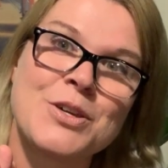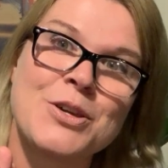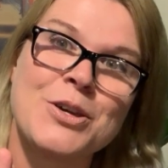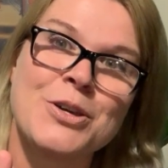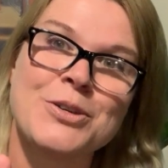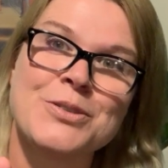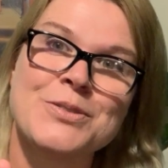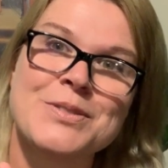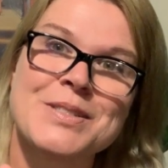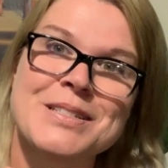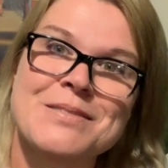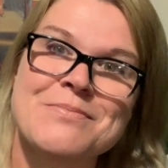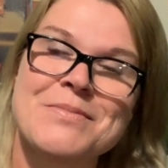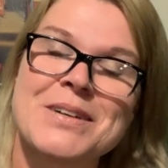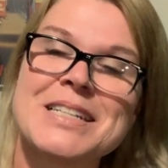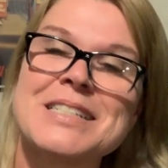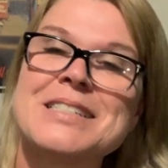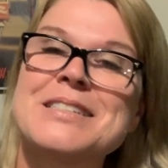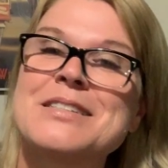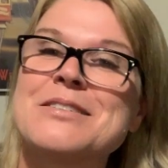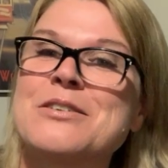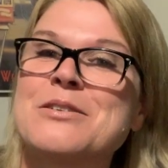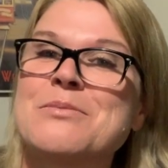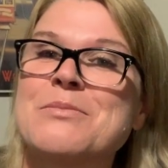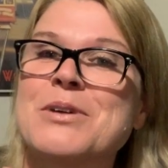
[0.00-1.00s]
using my
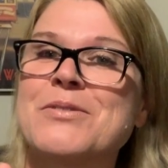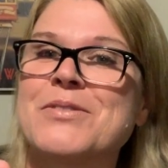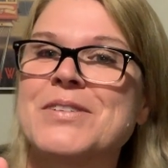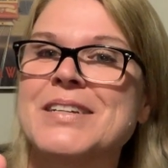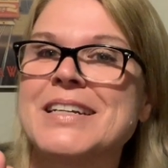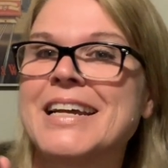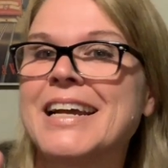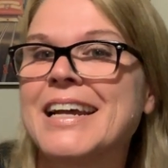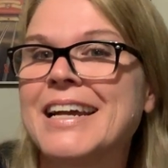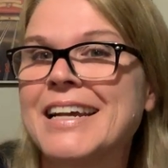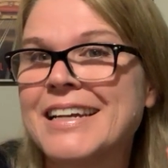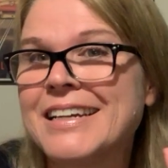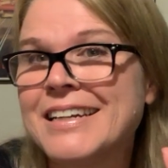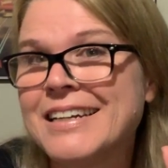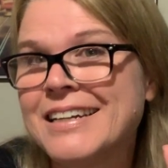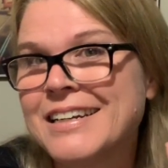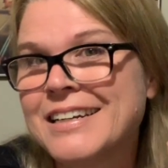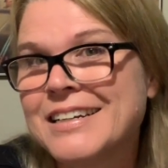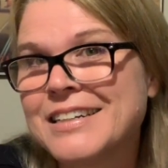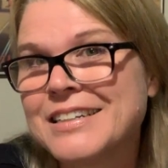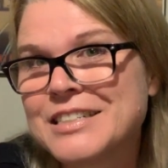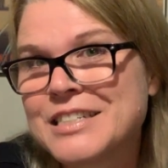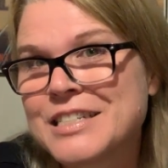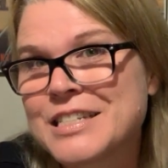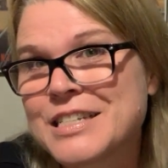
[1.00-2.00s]
serum every day
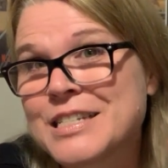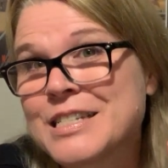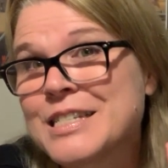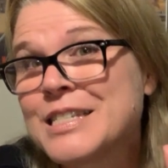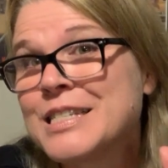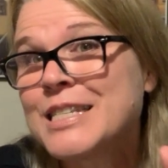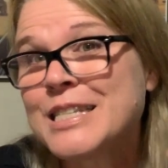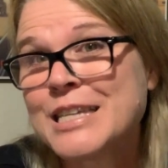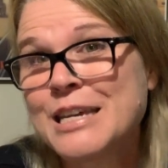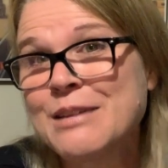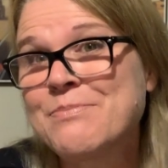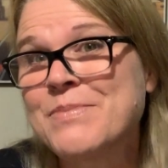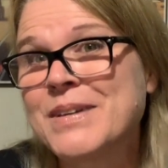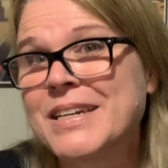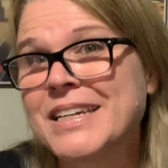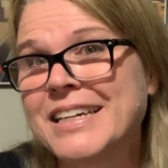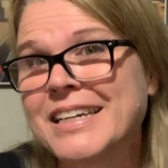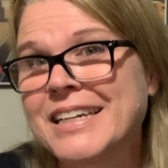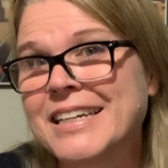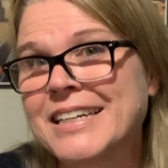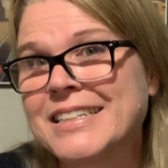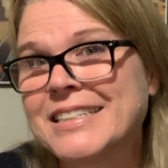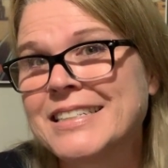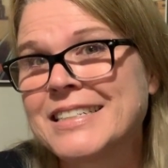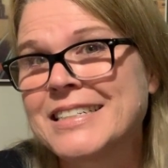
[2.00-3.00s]
to skipping
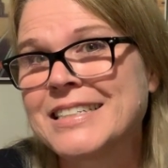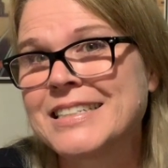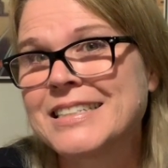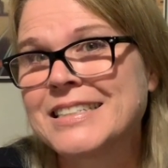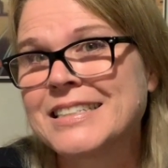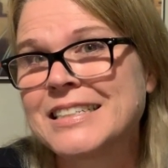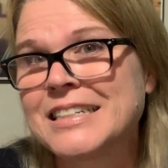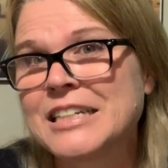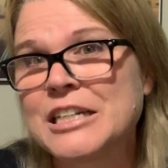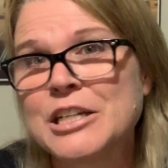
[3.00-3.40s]
it